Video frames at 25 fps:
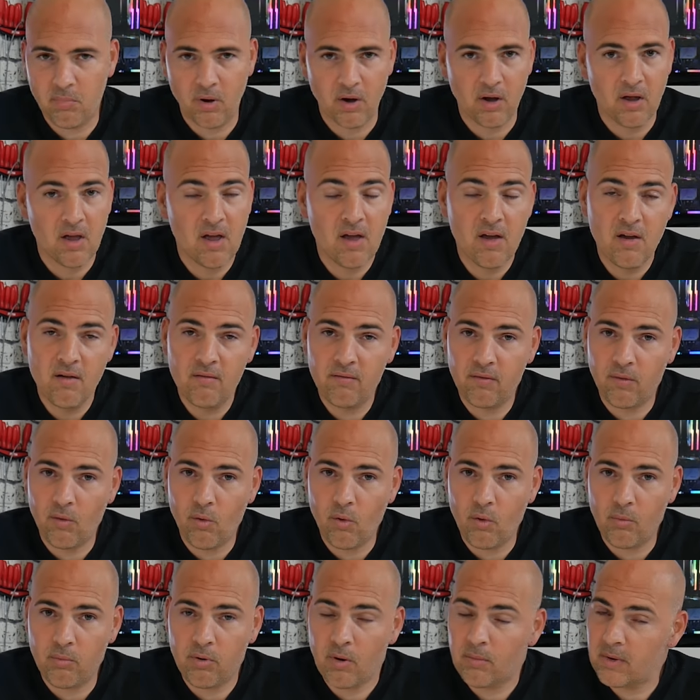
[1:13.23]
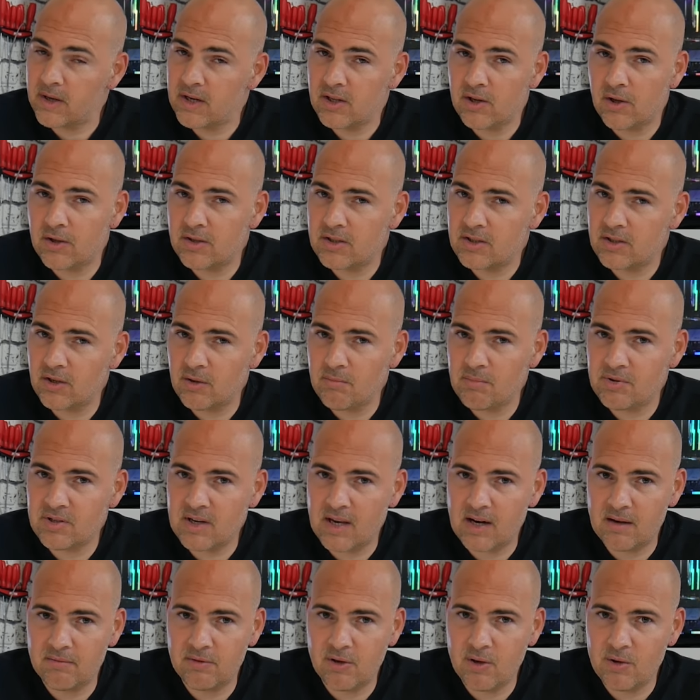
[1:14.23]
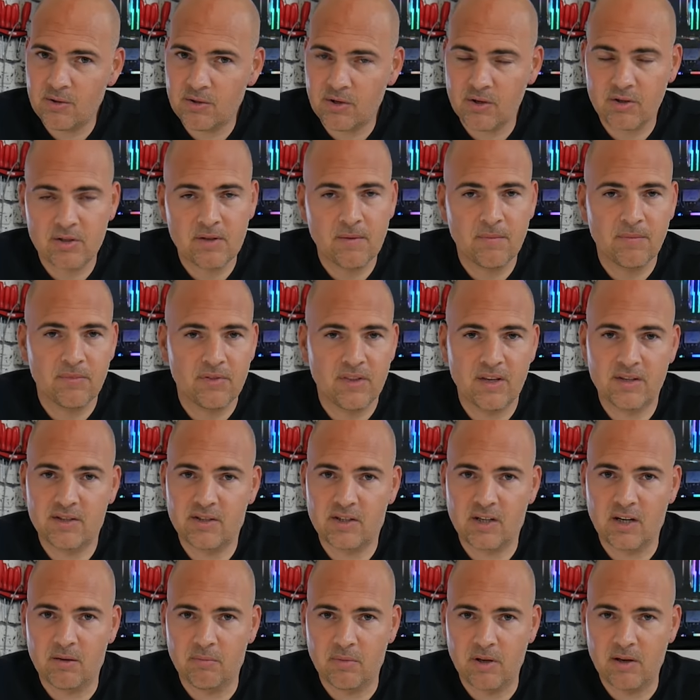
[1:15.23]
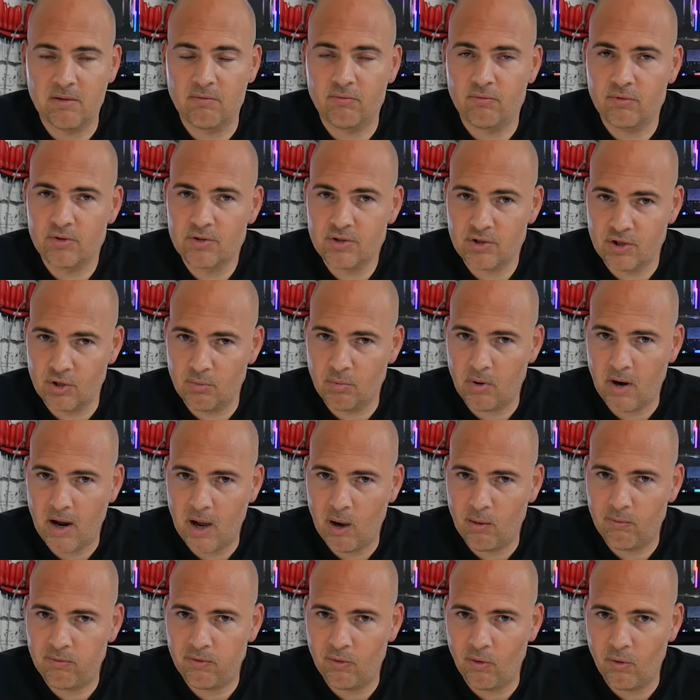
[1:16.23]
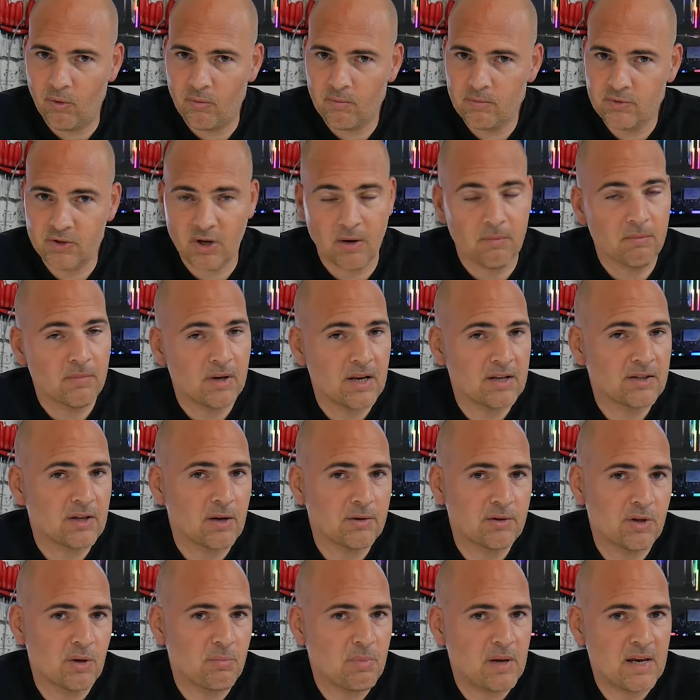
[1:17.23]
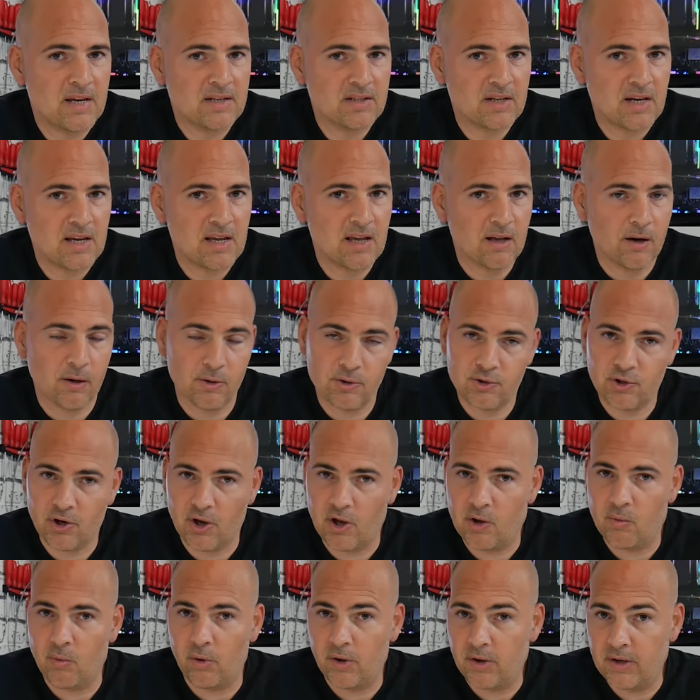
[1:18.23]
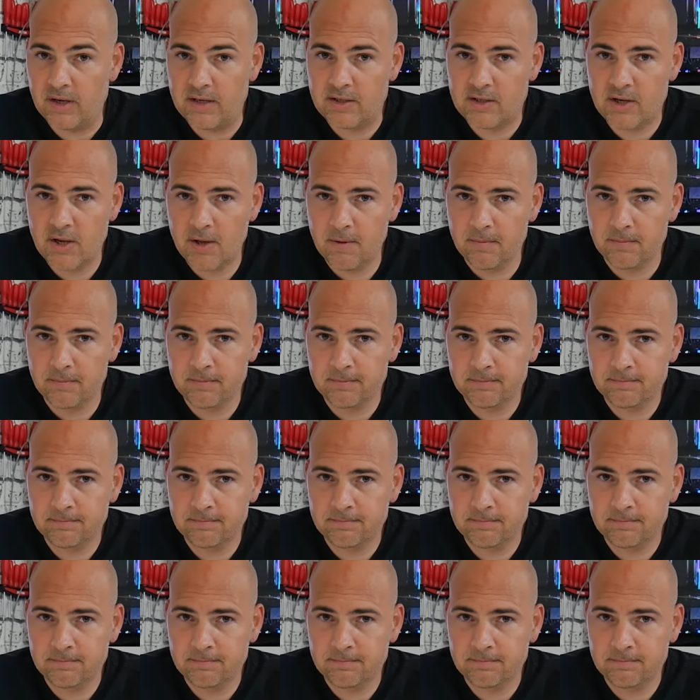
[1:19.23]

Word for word: But for probably 99% of users, this is going to be super helpful. So let's go to the PC and I'll show you what you need to do.